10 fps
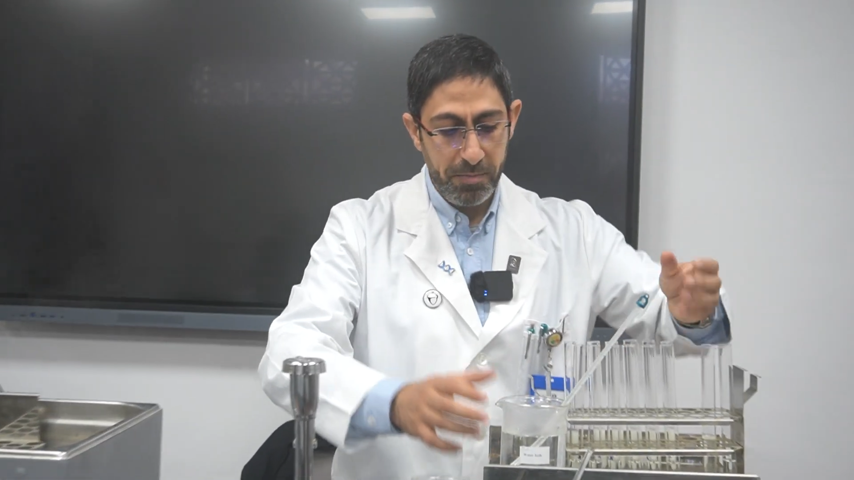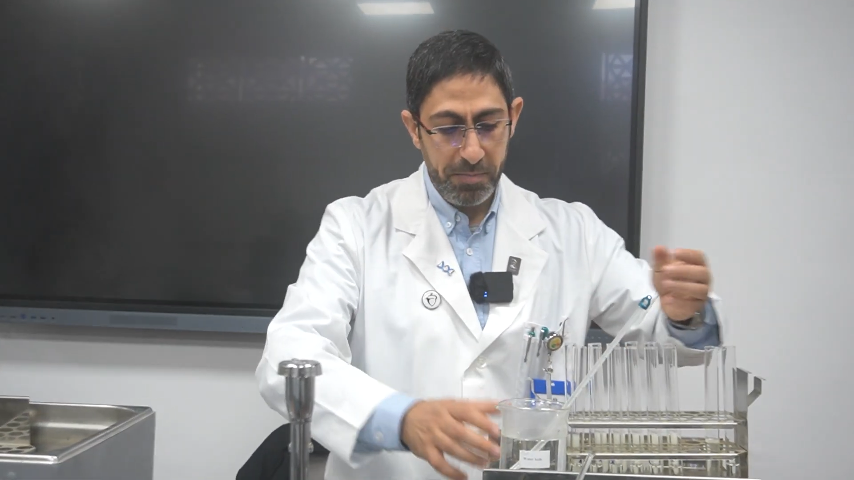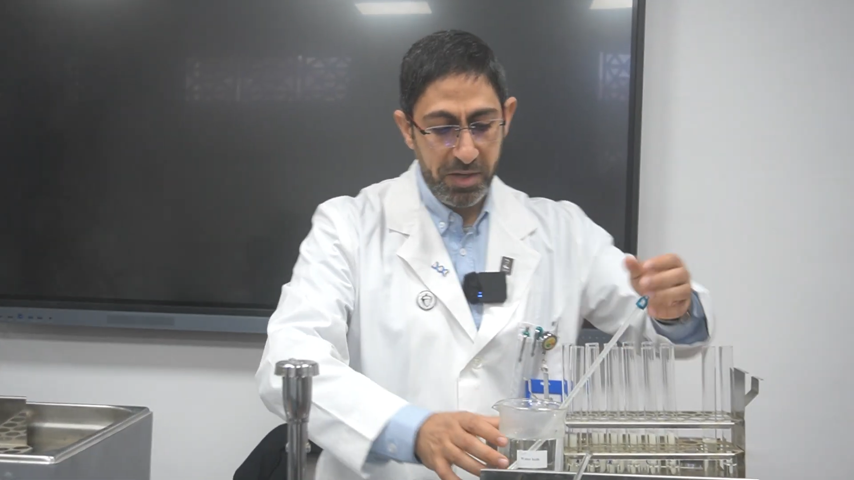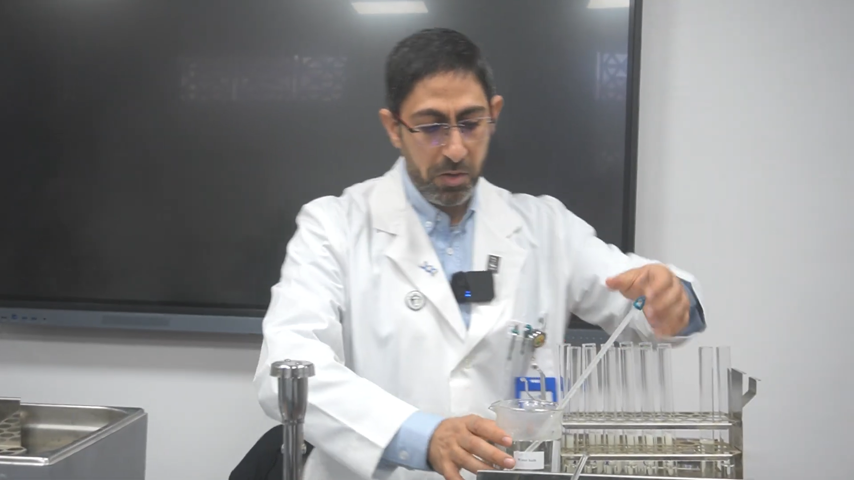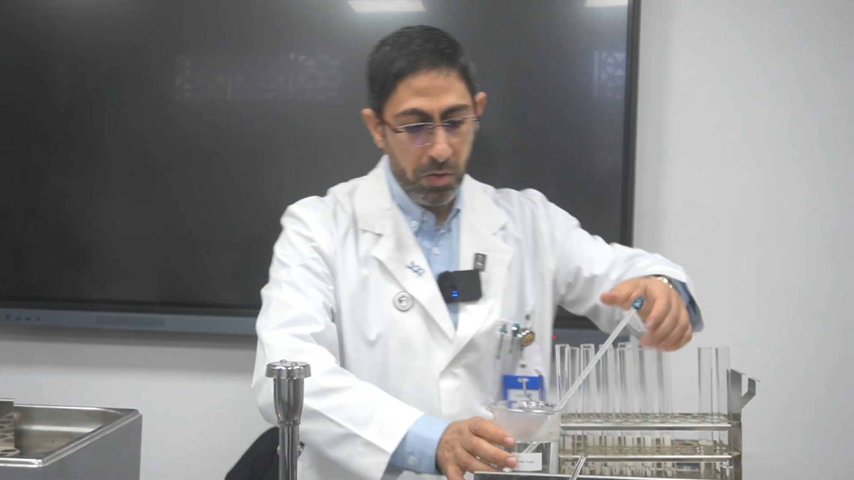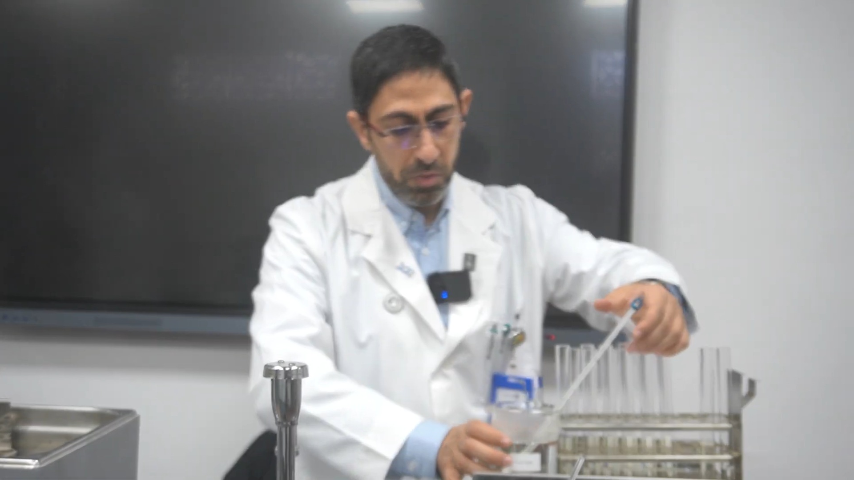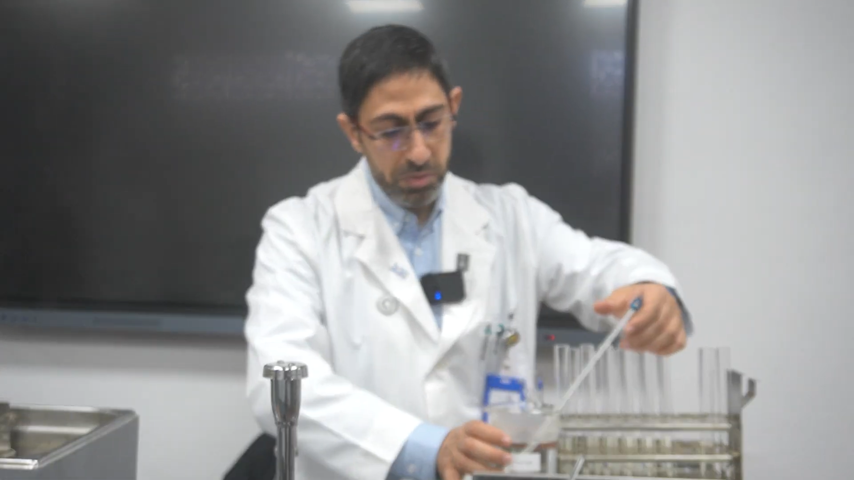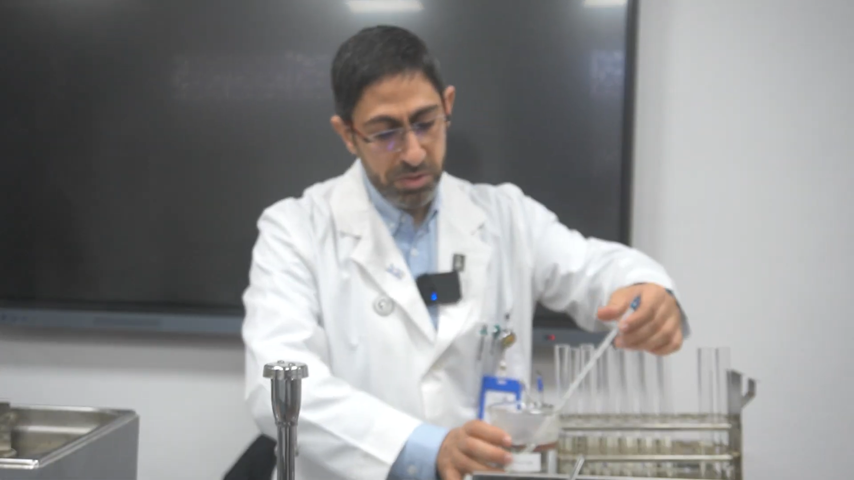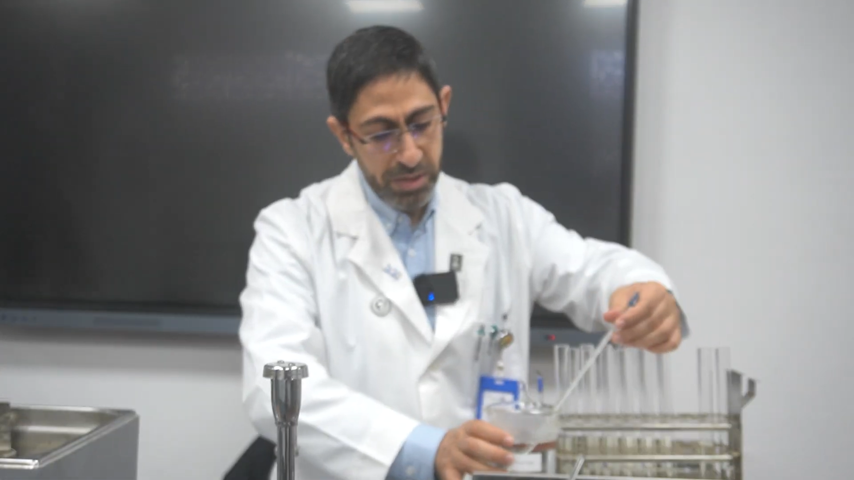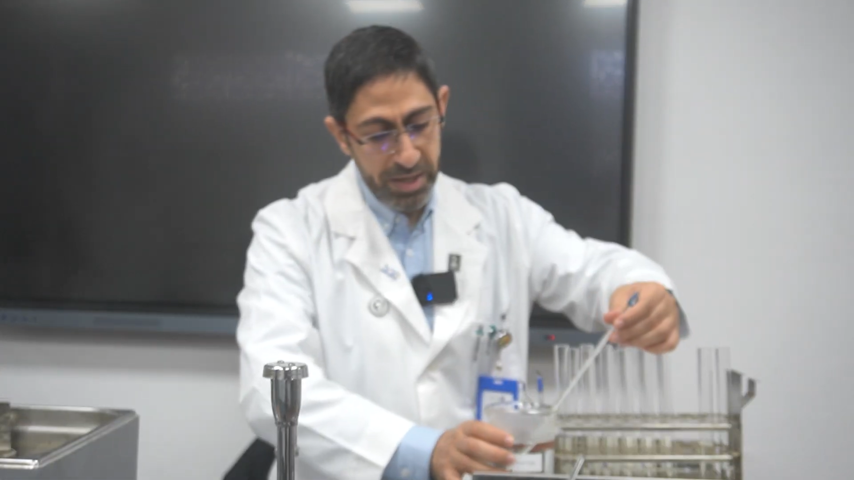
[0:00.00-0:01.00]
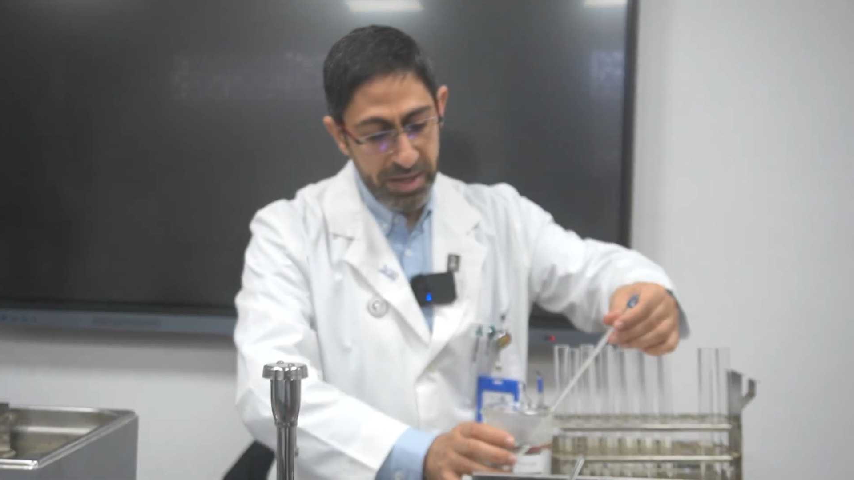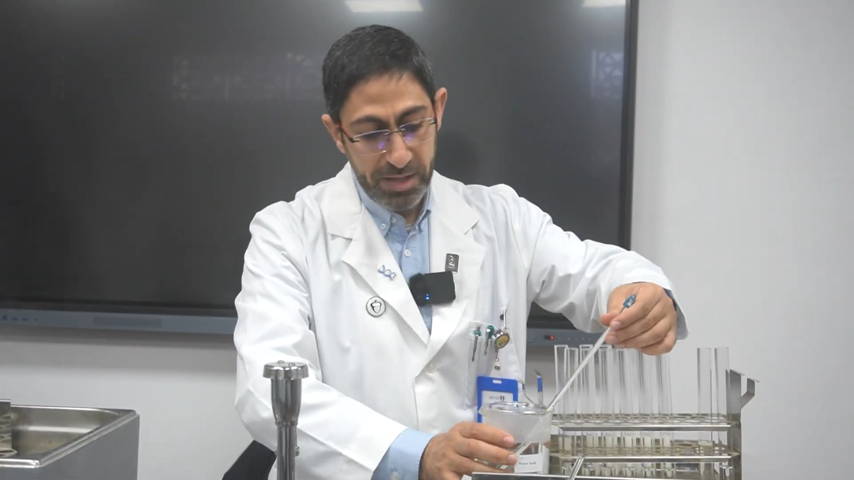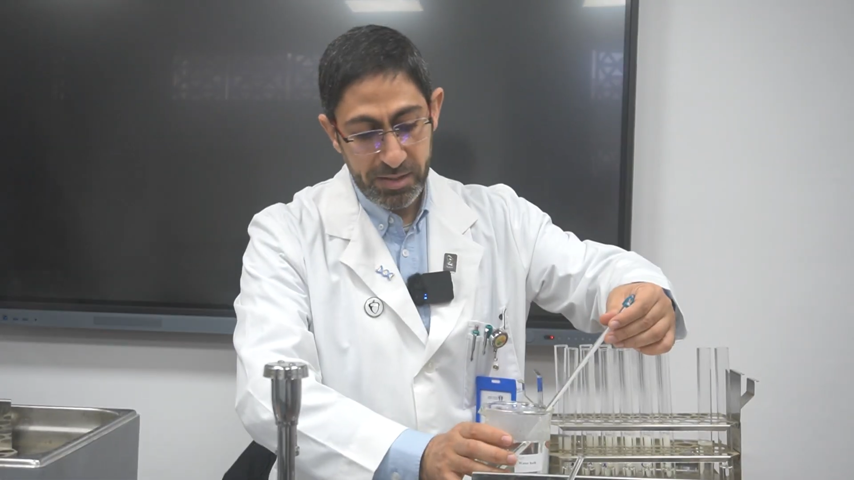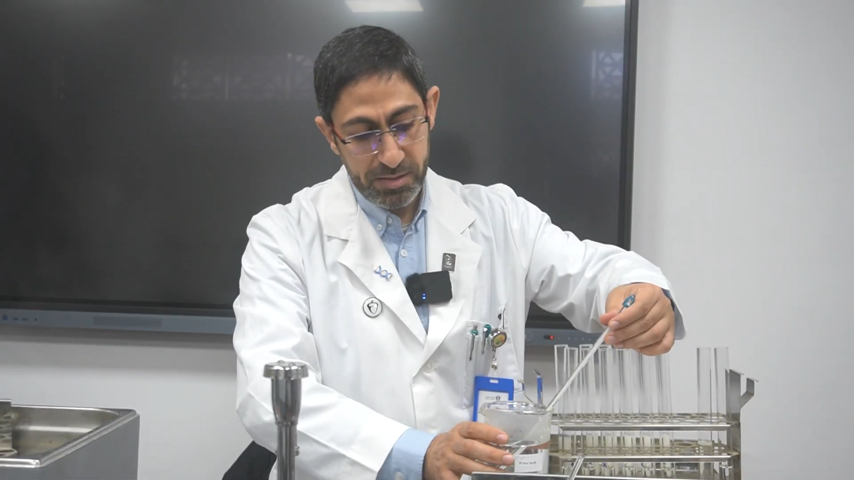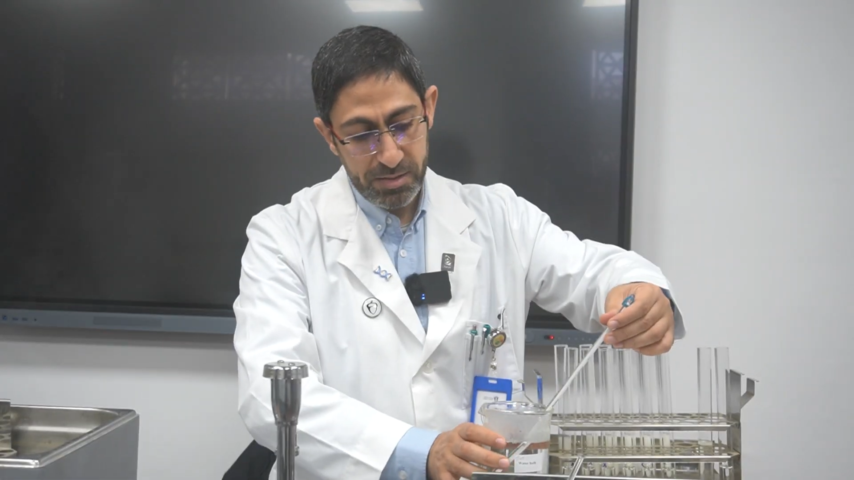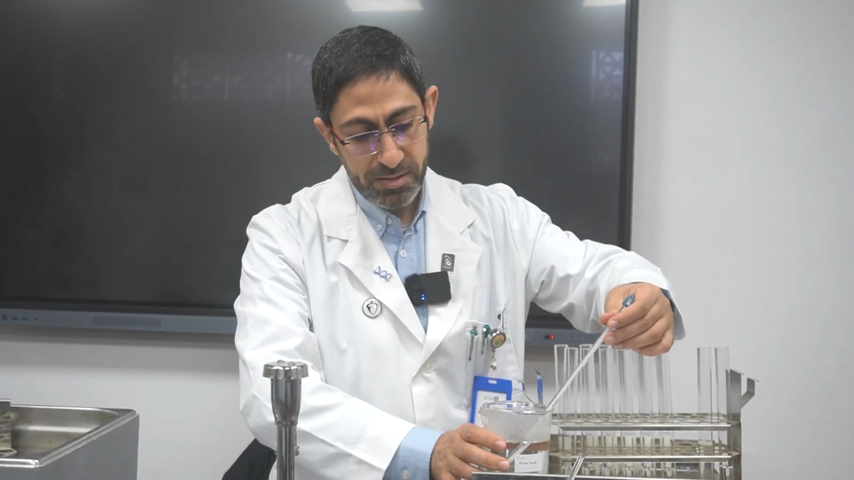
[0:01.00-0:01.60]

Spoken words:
because I added,